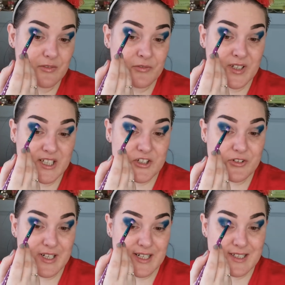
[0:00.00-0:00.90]

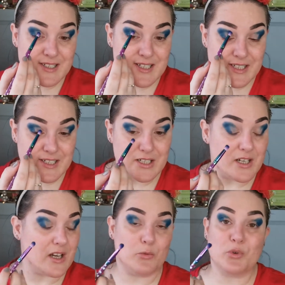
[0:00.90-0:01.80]
Felicia and
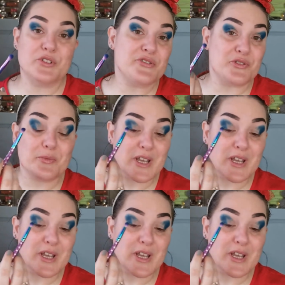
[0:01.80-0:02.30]
Anthea are wonderful